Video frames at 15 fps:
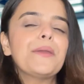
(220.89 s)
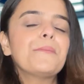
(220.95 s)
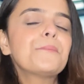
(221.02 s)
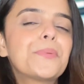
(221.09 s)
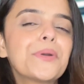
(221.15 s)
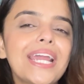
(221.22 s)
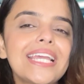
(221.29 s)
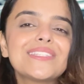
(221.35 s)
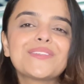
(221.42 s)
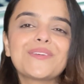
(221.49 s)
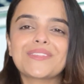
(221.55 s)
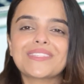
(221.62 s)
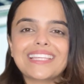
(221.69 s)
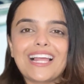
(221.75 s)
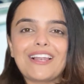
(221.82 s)
embrace
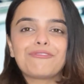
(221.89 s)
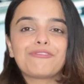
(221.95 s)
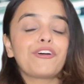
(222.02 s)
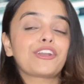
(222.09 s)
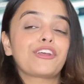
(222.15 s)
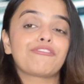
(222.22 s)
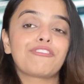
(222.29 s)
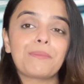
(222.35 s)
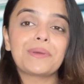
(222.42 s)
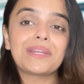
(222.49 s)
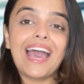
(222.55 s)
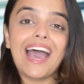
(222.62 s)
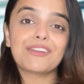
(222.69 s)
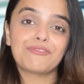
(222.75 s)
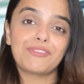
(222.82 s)
yourself for a
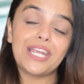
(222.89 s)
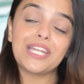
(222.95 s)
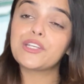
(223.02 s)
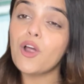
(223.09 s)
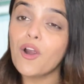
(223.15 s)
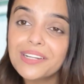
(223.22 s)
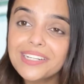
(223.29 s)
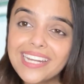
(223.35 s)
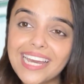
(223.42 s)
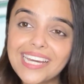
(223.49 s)
webinar where Dr.